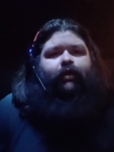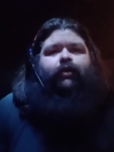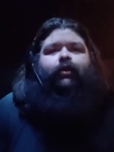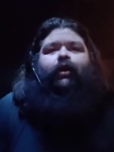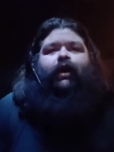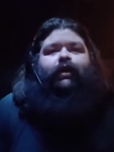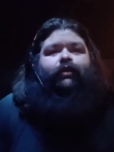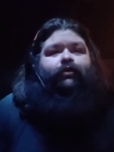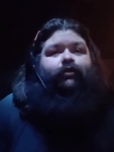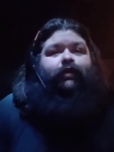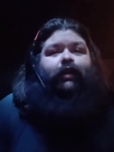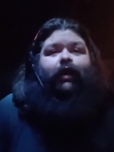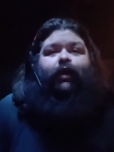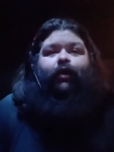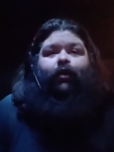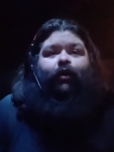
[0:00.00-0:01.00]
know how to do
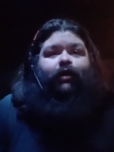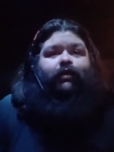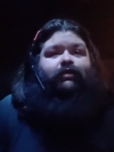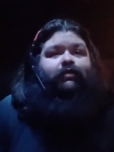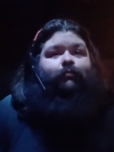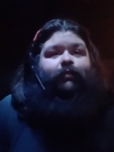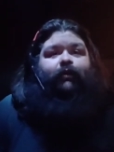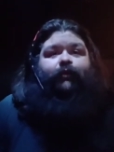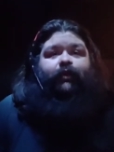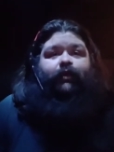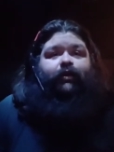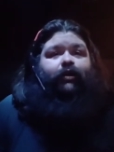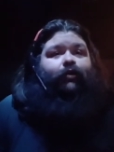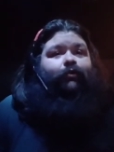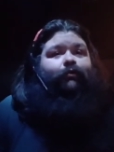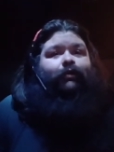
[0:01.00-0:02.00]
that, awesome. If you
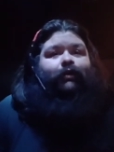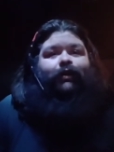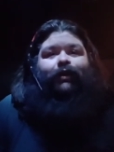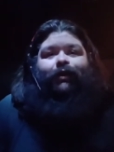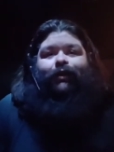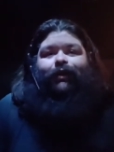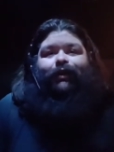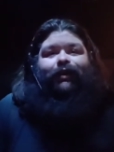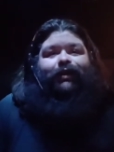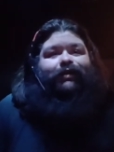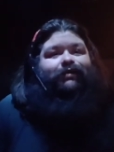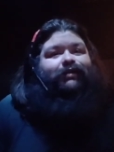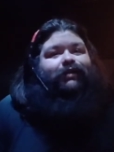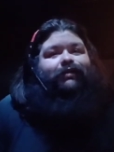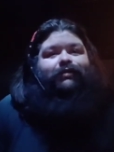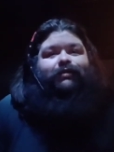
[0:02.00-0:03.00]
don't,
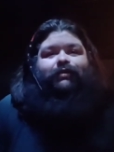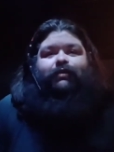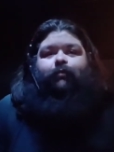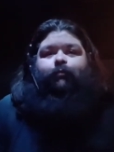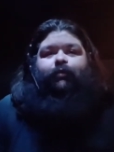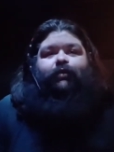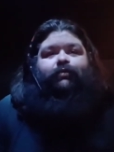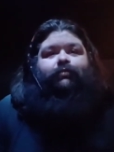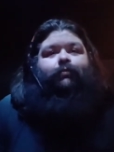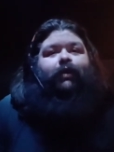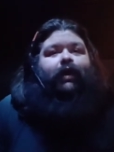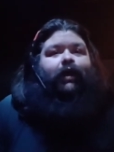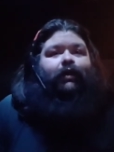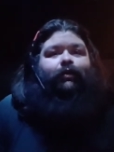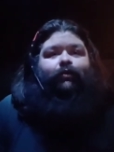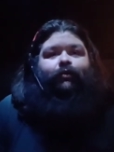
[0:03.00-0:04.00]
easiest, simplest way
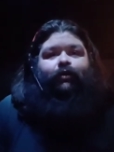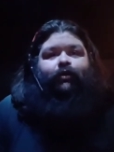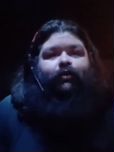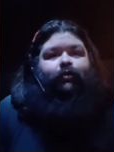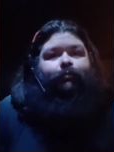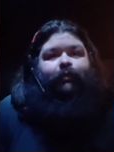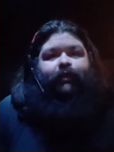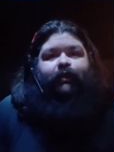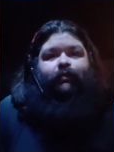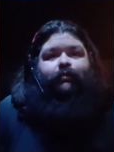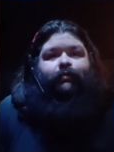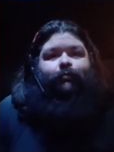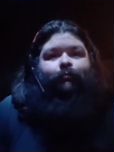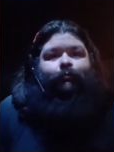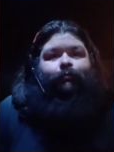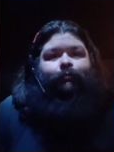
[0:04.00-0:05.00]
I know to cook beans.
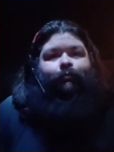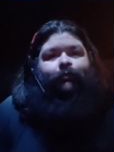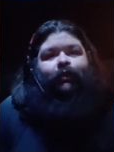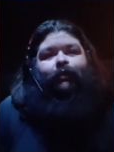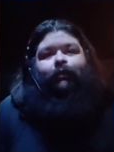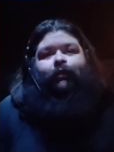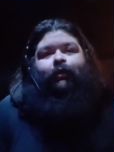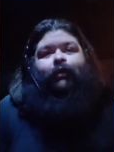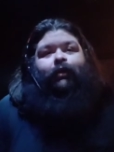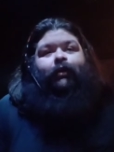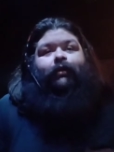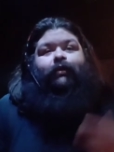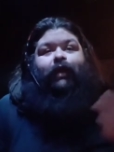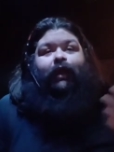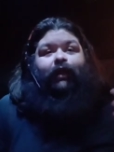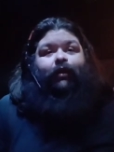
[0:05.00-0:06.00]

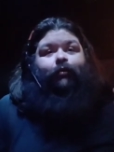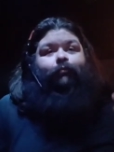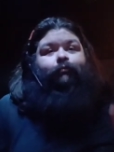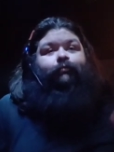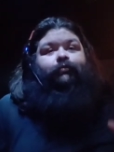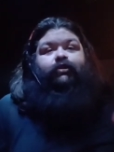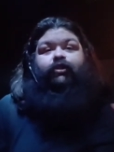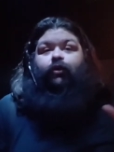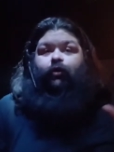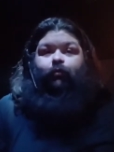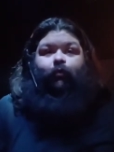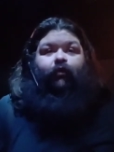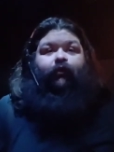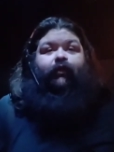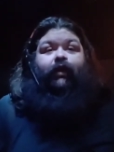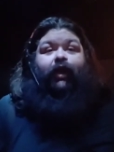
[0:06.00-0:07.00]
Take them, soak them
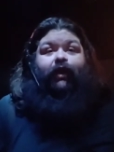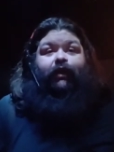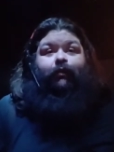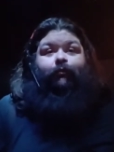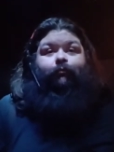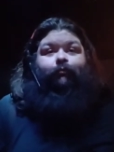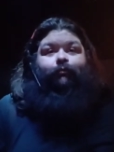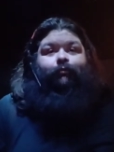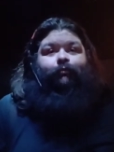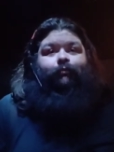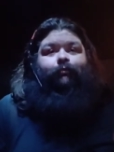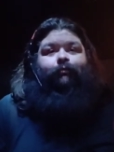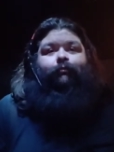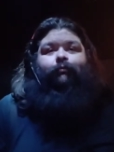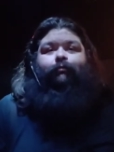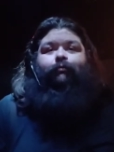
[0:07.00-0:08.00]
overnight.
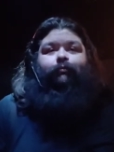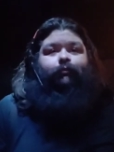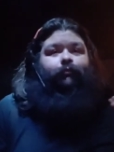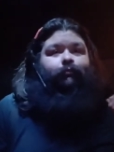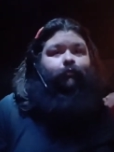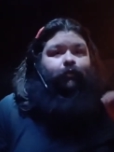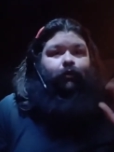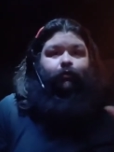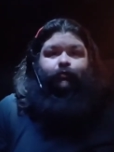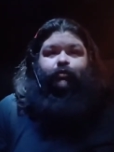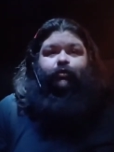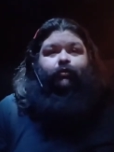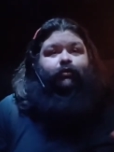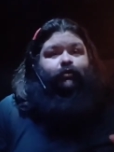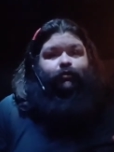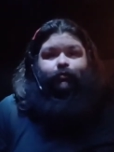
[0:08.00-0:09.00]
So
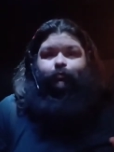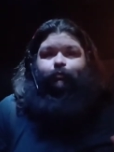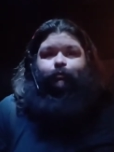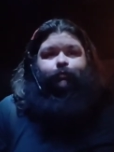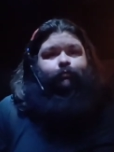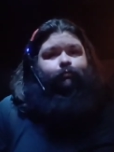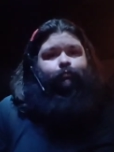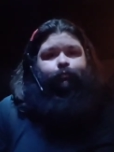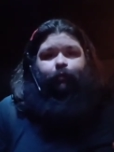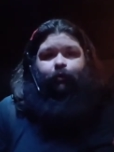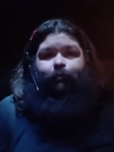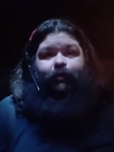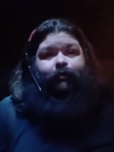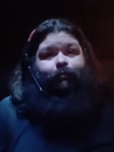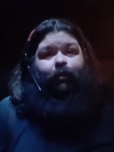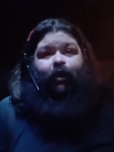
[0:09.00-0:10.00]
just put
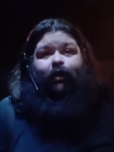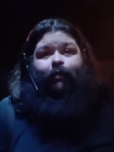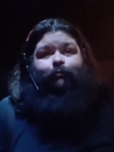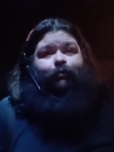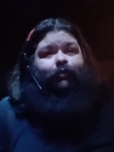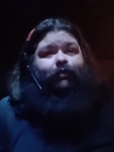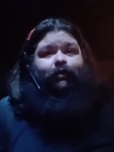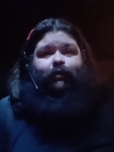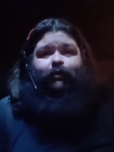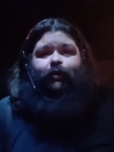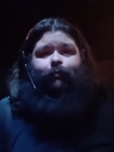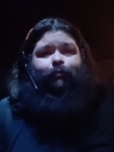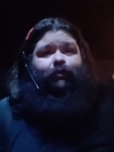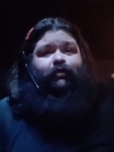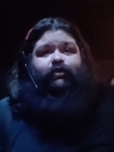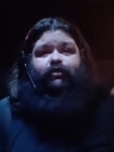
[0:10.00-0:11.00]
them in a pot, put a
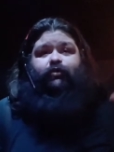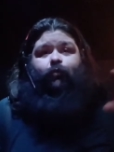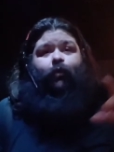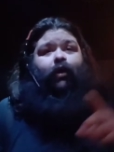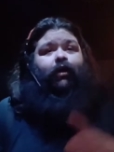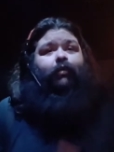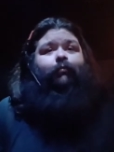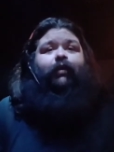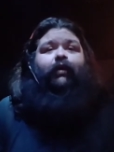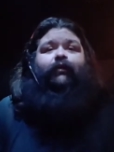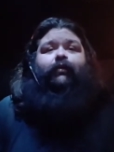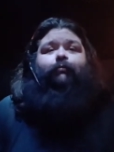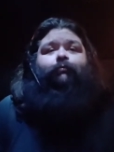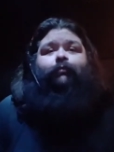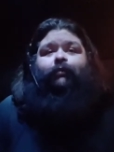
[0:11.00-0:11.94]
couple inches of water above them,